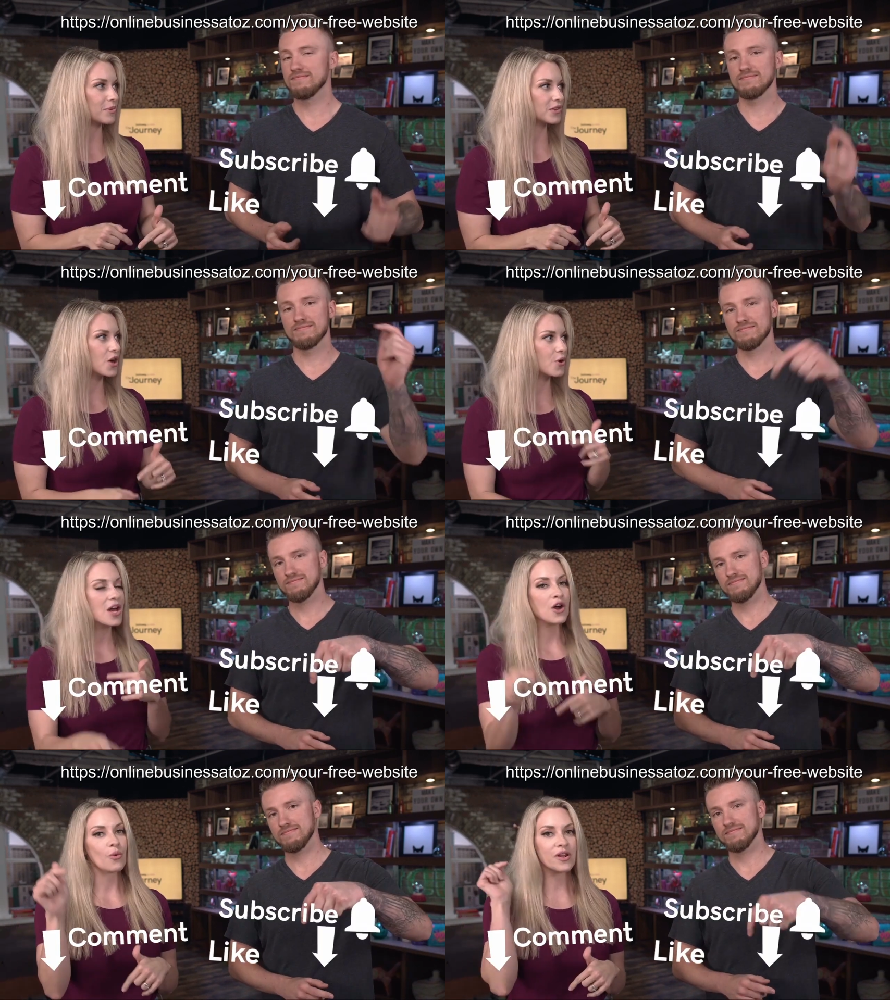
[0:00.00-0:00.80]
Speaker 1: below,
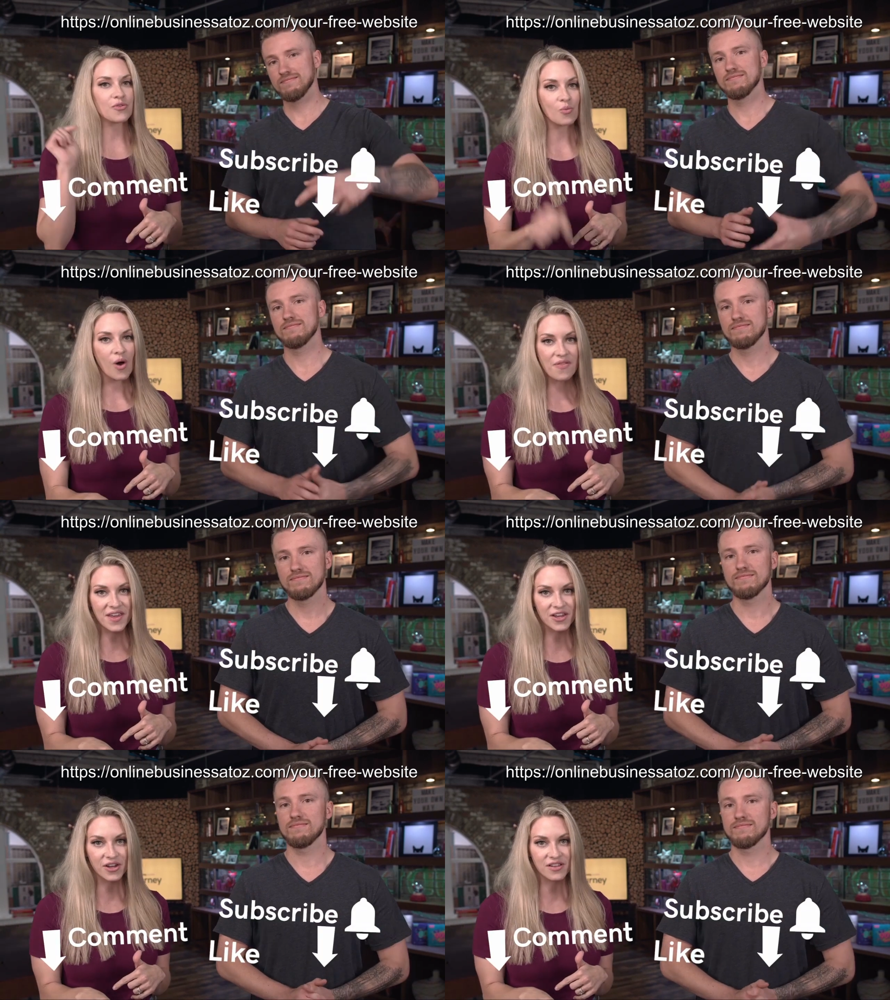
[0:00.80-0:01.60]
what is one thing
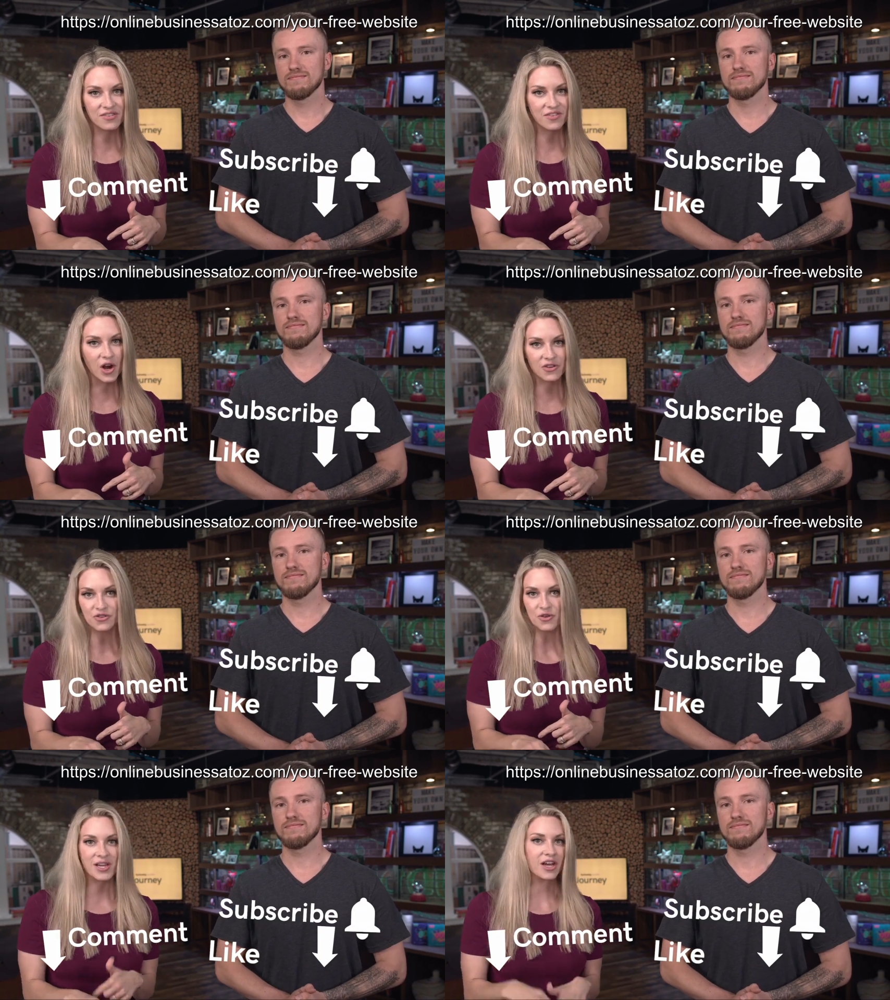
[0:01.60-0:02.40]
you're gonna start
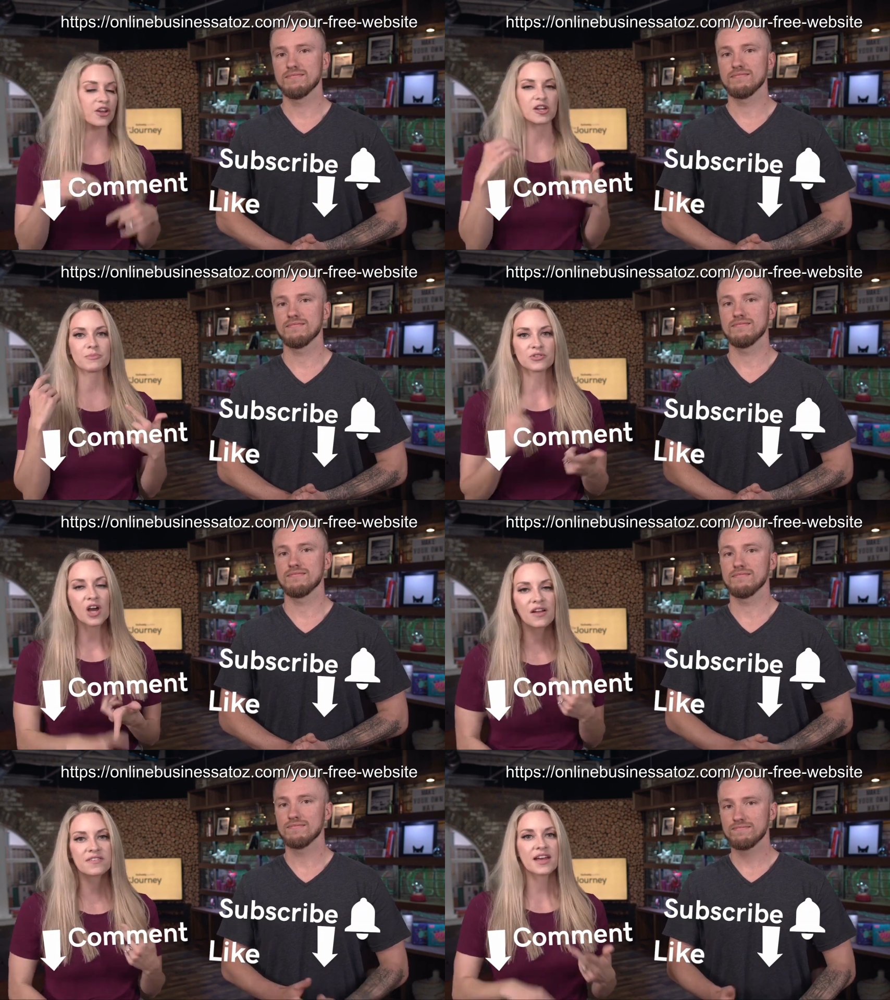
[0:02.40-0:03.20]
doing? Are you gonna build
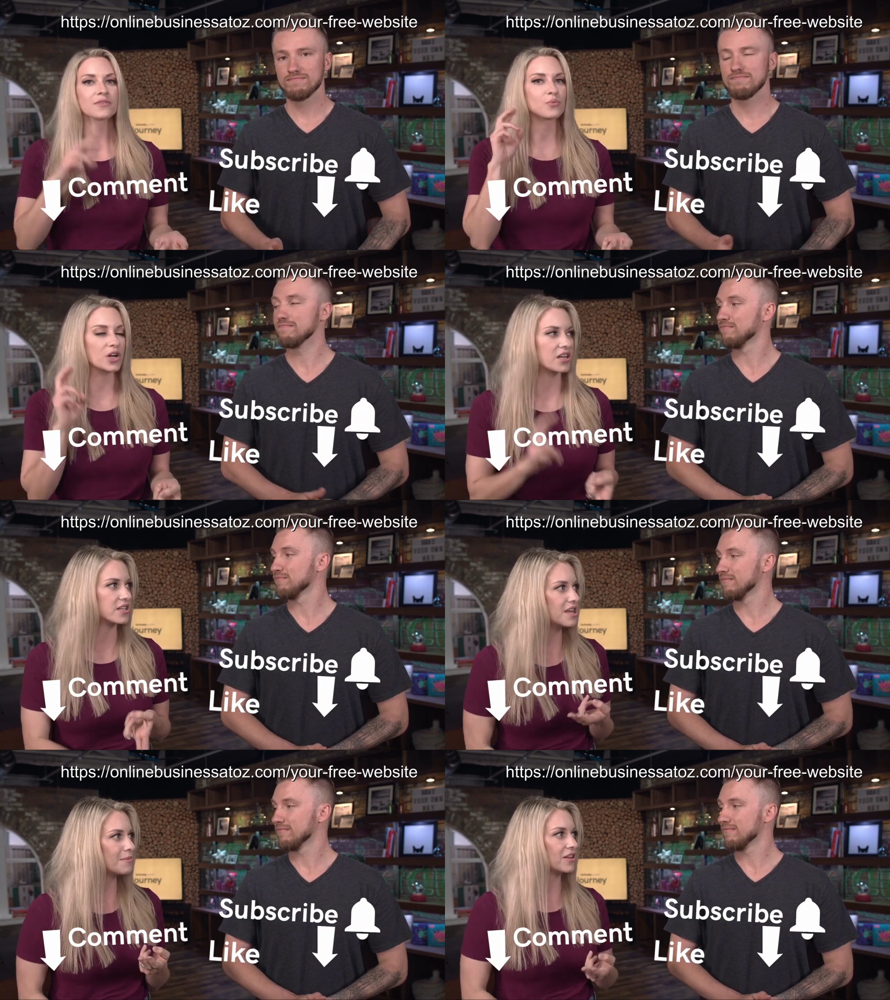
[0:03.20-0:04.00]
content, work on
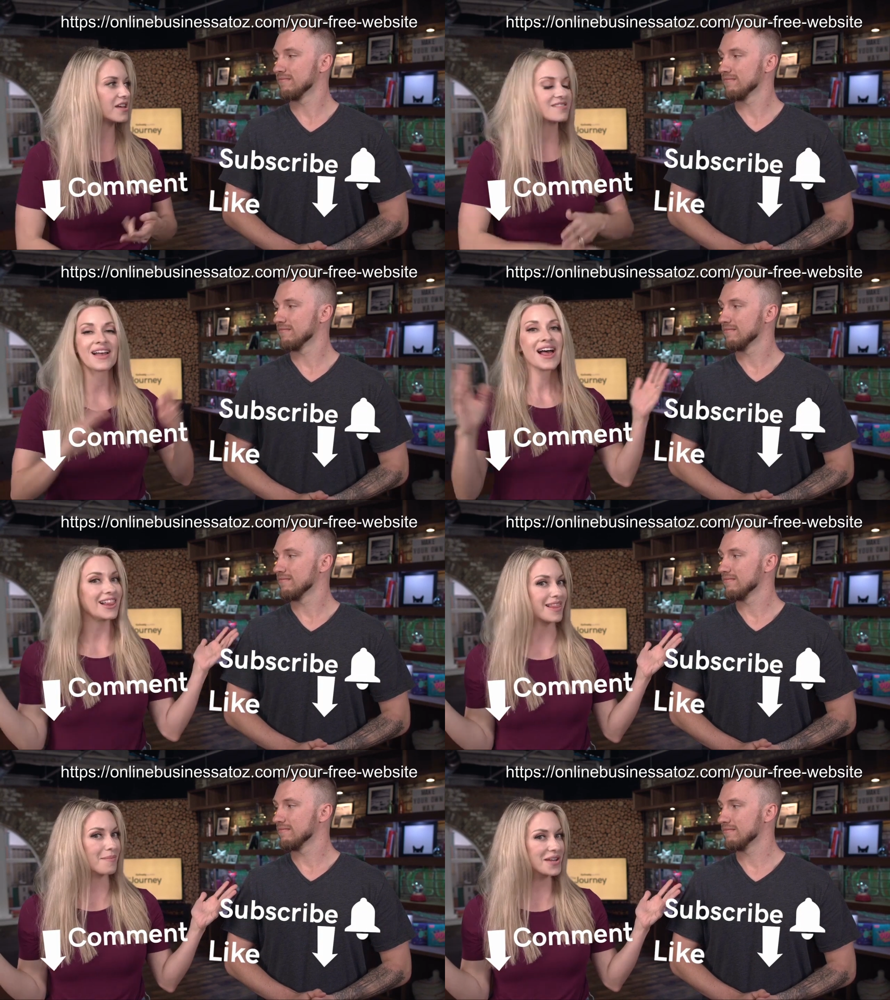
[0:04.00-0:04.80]
an email list?
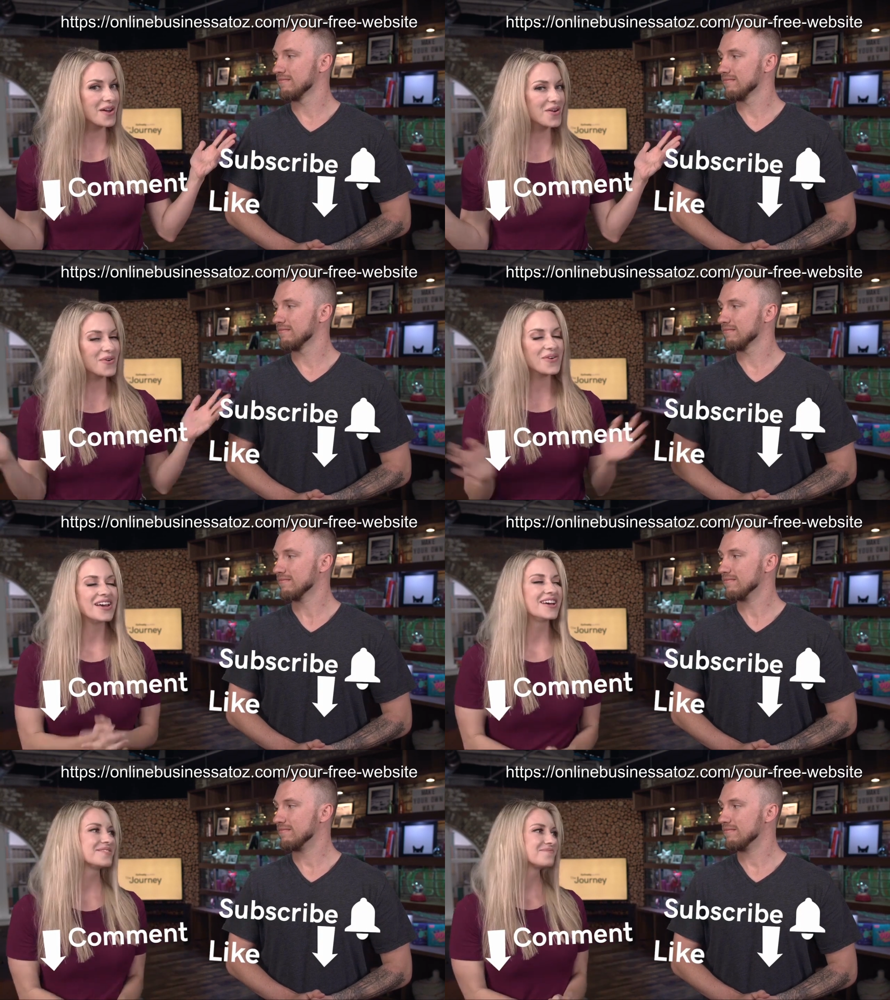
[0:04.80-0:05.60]
Let me know.
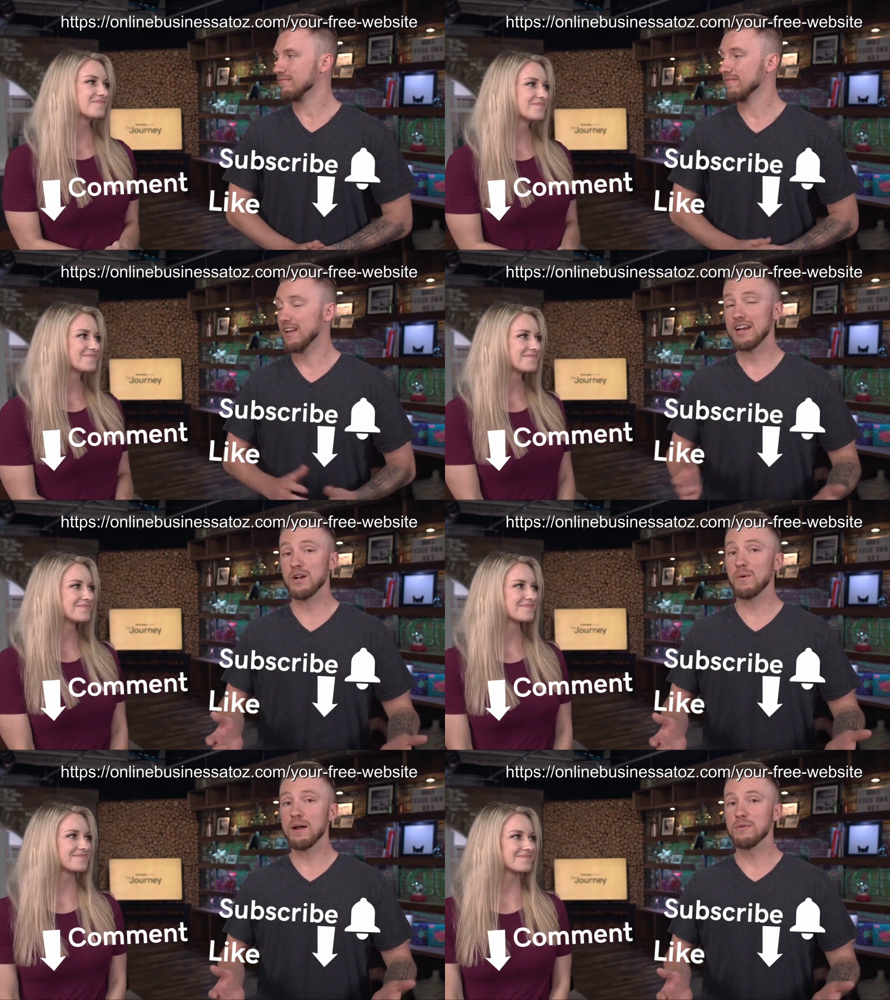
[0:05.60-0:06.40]
Speaker 2: I know
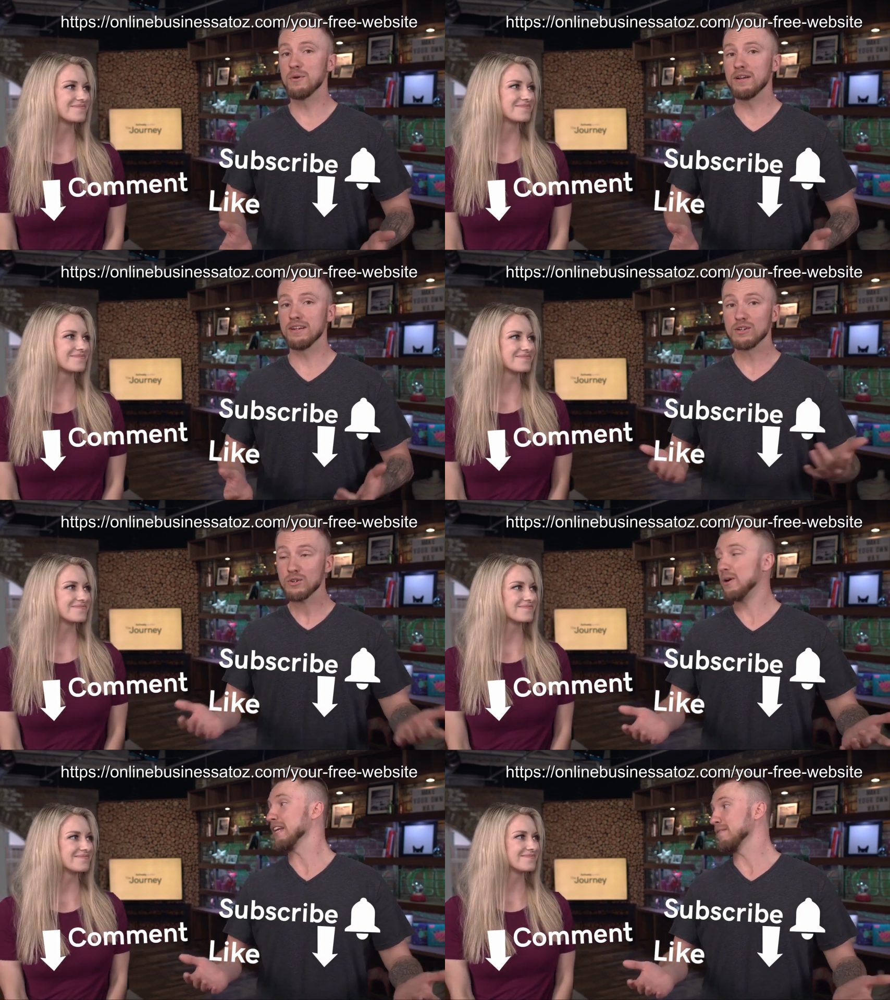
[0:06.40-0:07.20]
what I'm doing,
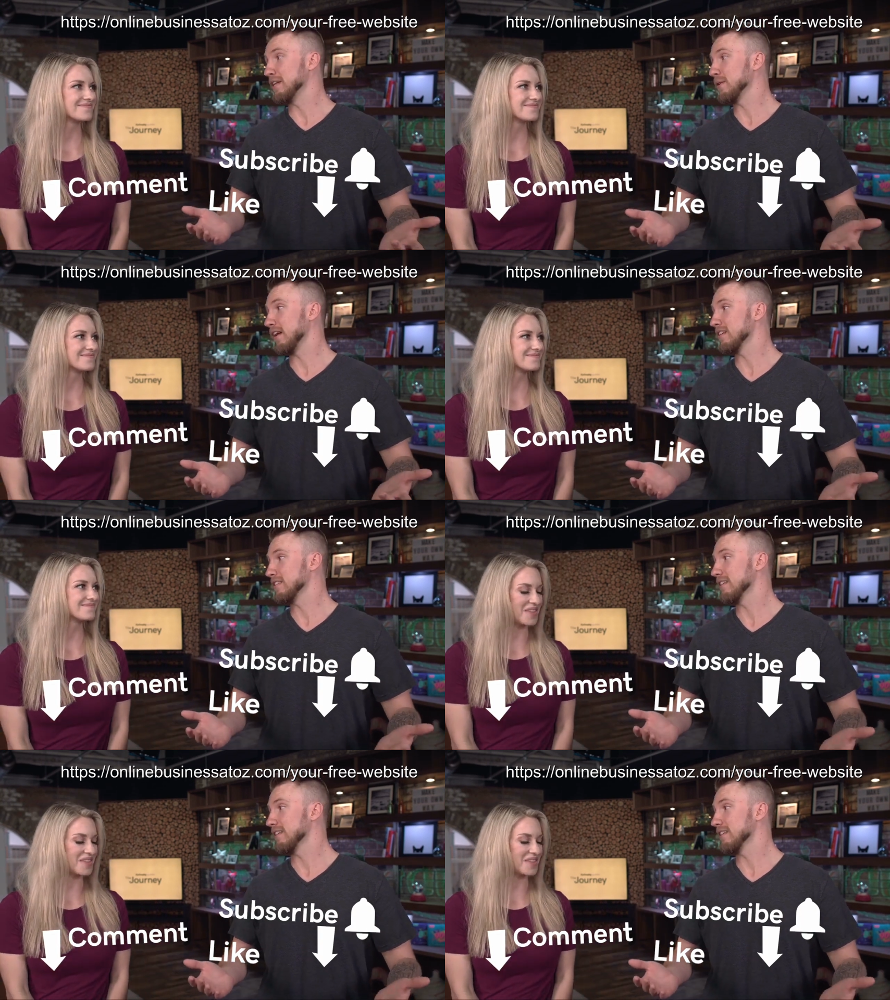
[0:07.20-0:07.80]
creating video content.